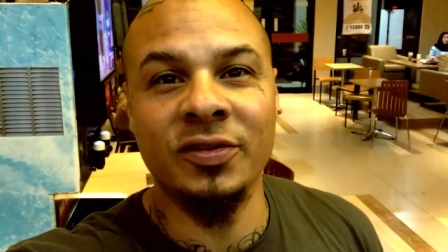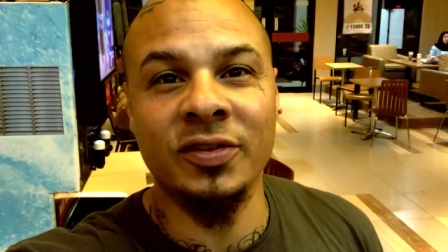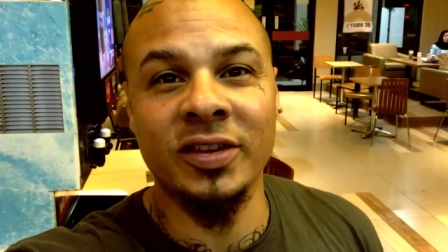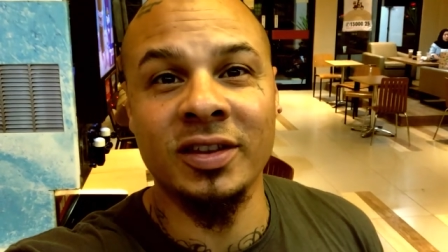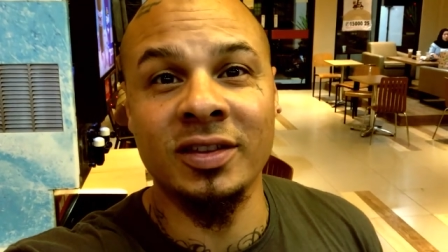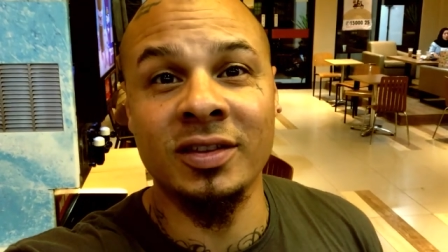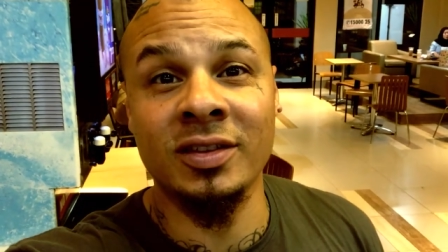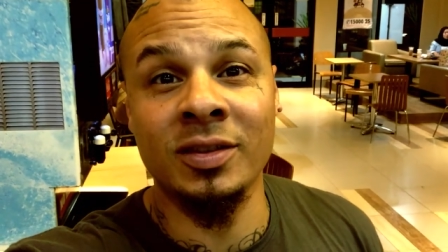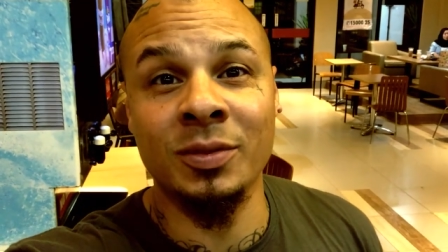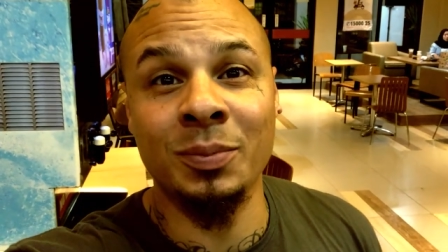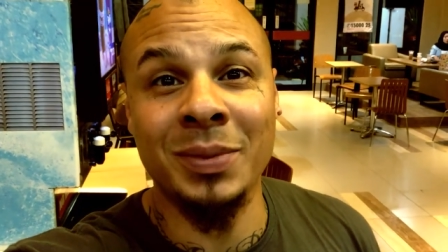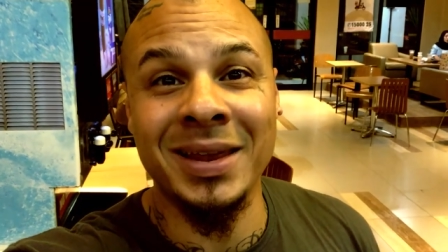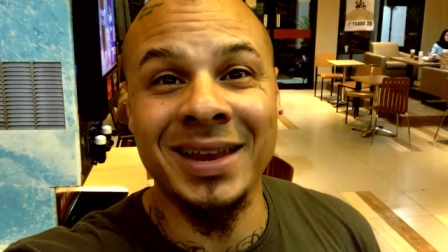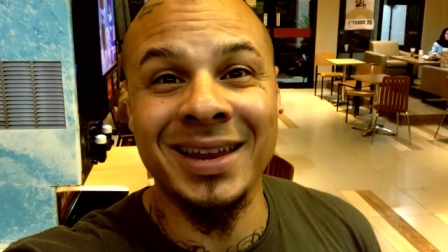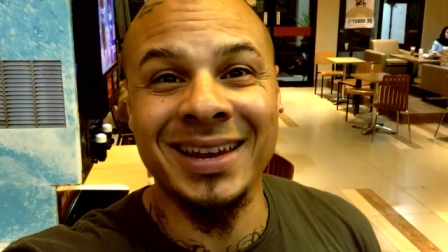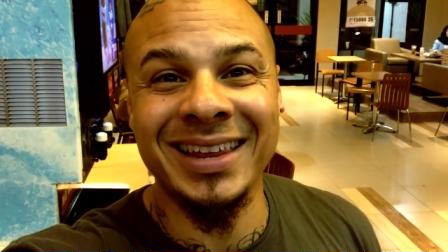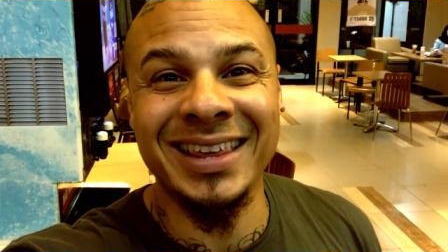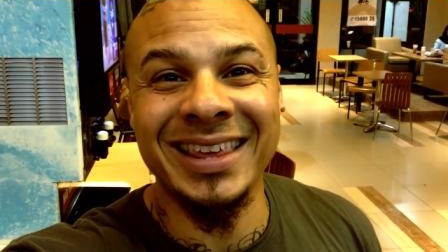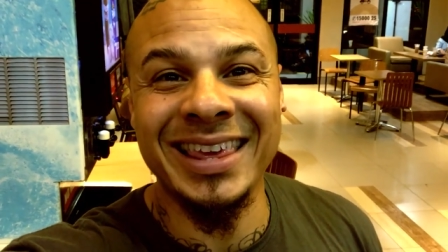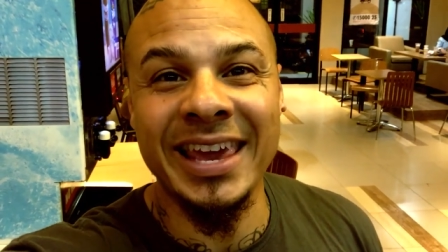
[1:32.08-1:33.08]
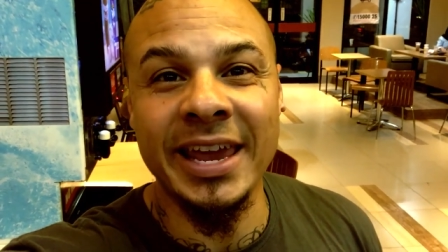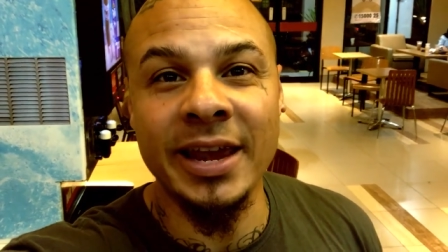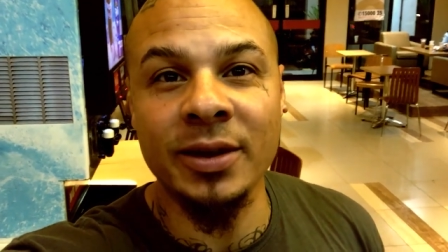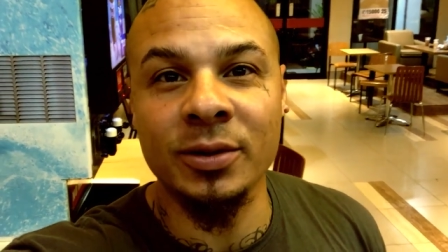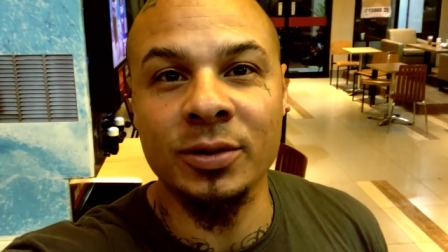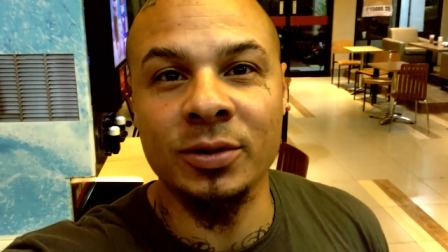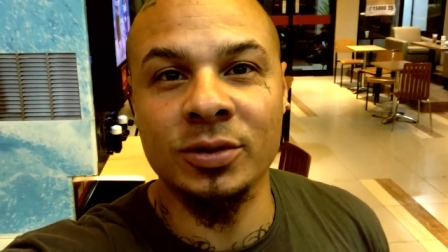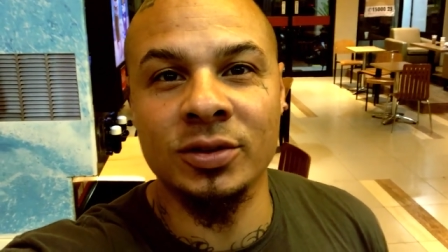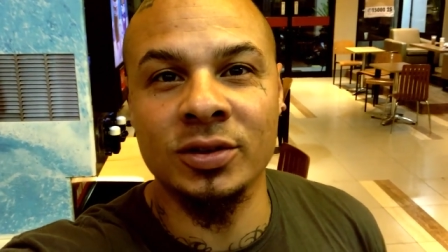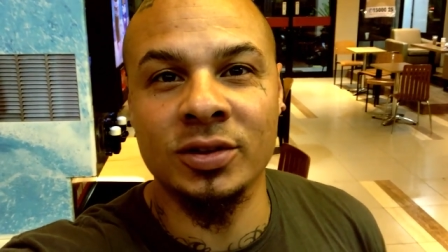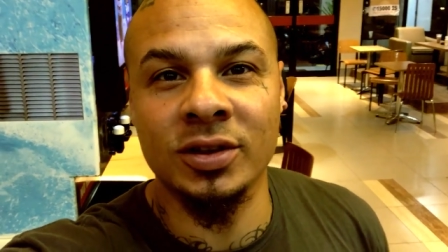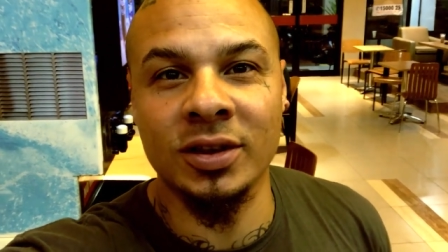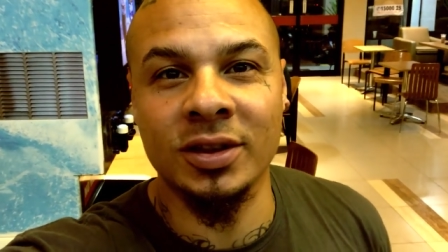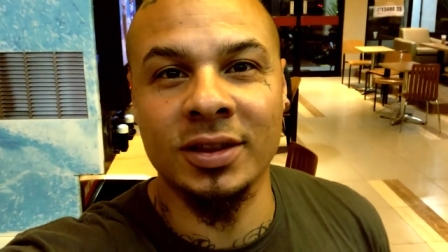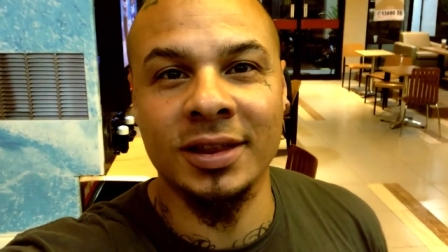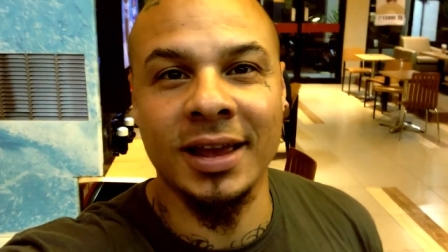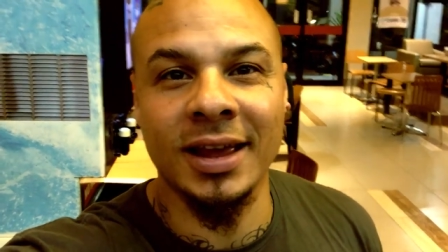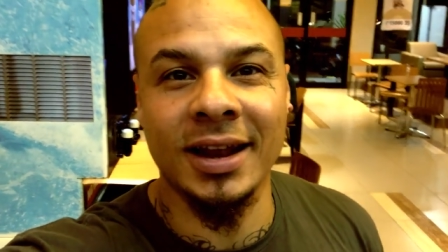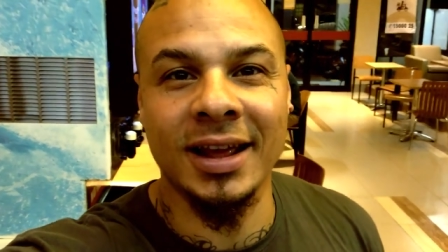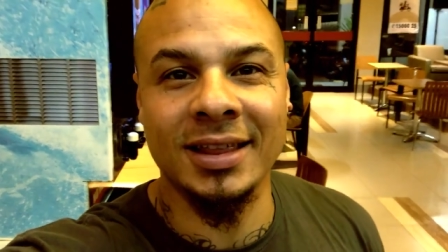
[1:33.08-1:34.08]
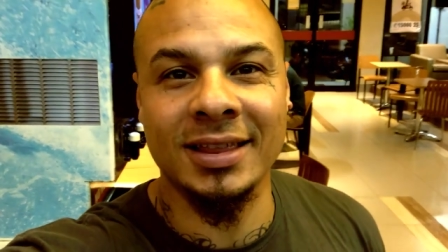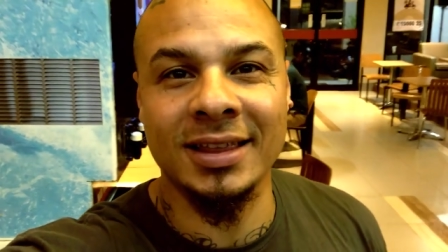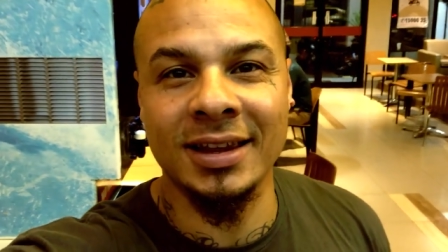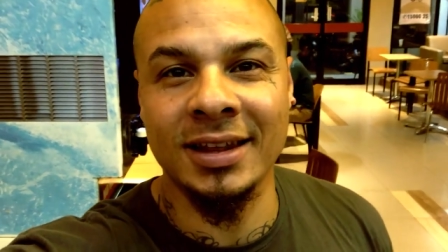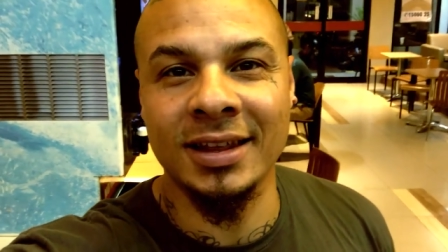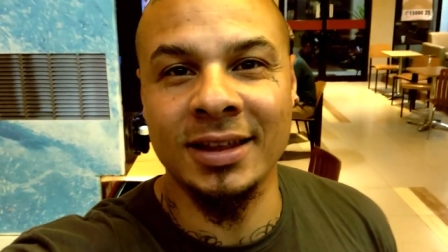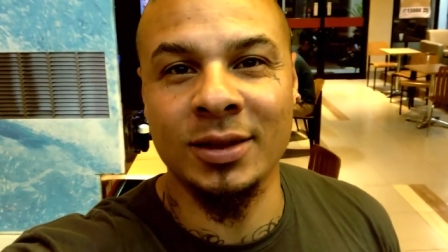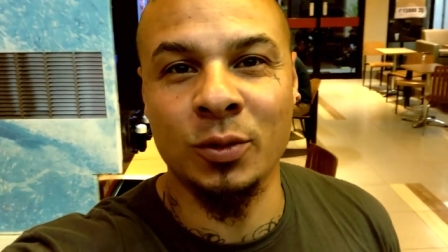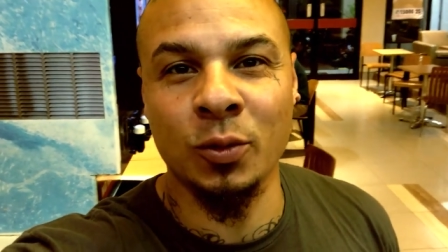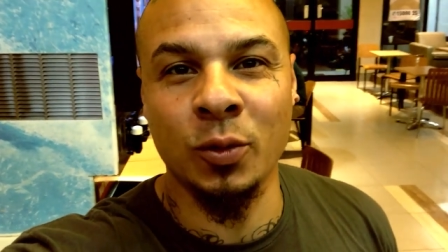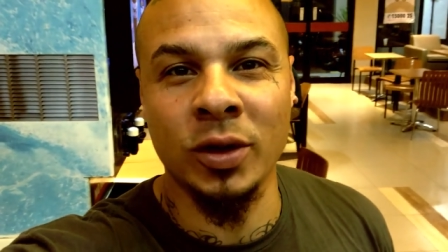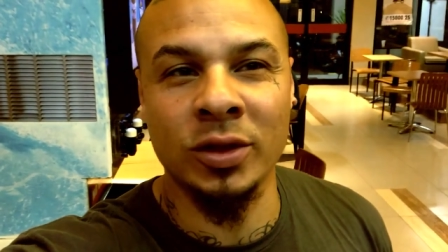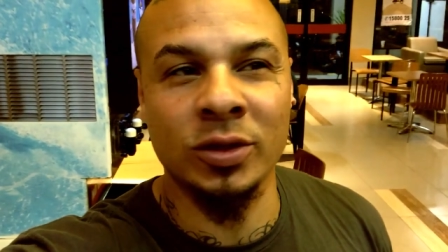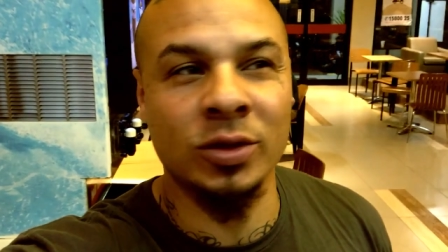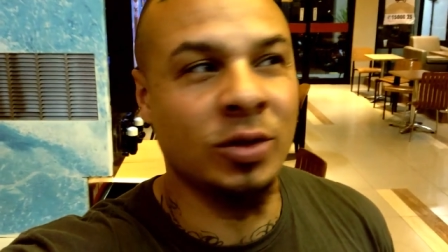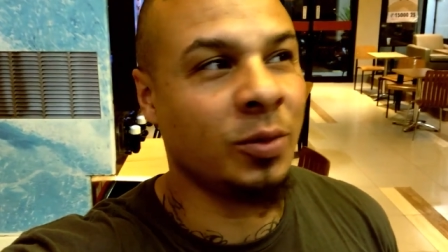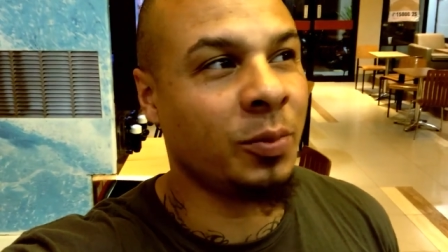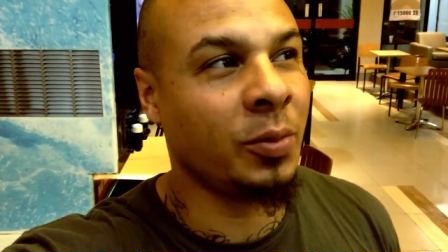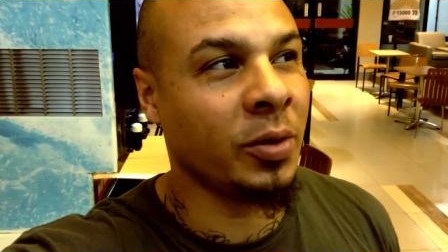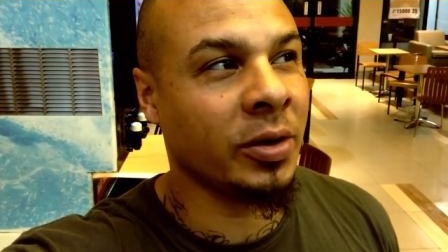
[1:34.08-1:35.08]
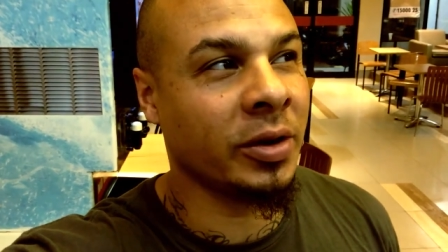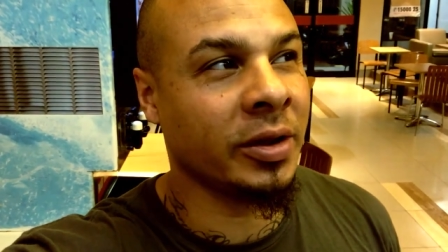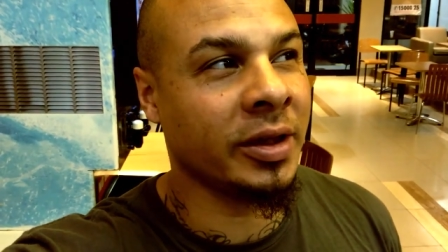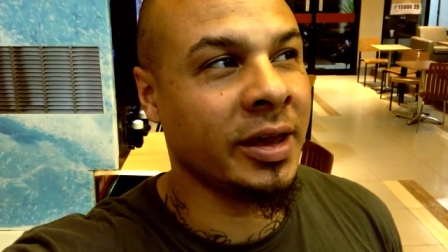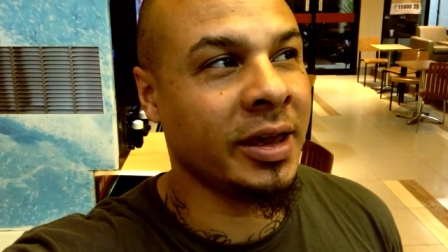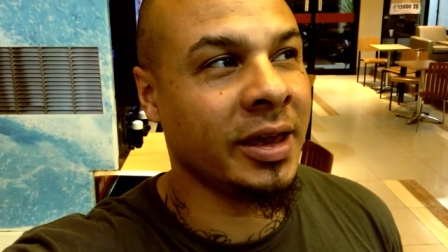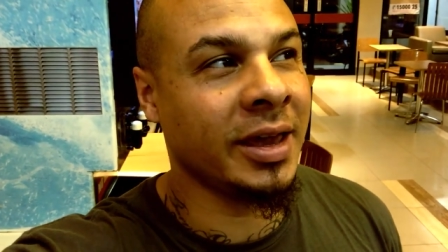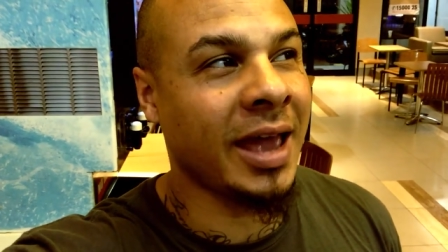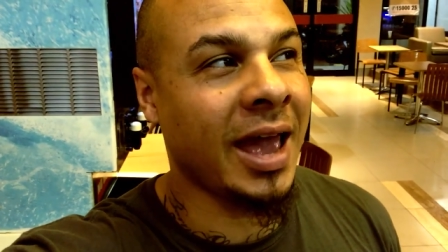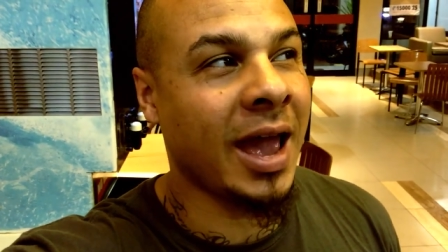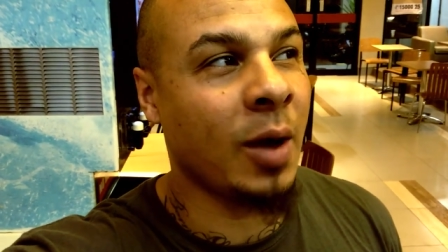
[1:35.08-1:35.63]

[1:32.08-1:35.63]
if it's been years that I didn't went to the Burger King,